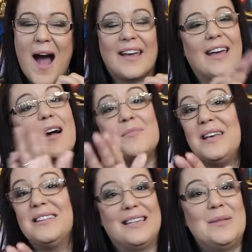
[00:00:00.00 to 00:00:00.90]
Okay, I'm
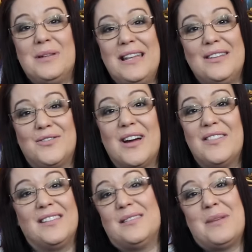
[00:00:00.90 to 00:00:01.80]
easily pleased,
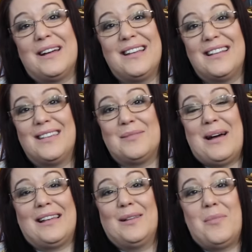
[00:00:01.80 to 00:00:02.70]
right? That's a magnetic
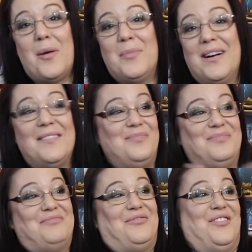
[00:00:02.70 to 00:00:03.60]
metal popper.
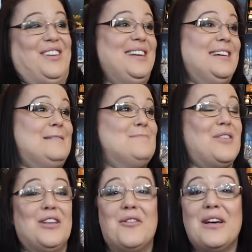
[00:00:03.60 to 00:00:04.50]

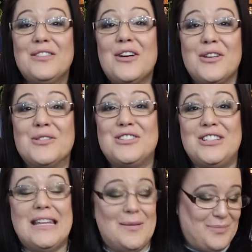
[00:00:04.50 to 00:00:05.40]
You know, that's not your
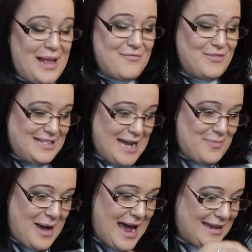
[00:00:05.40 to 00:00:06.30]
cheap everyday
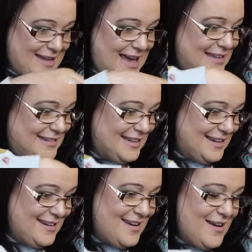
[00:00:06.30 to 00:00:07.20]
bag, that isn't.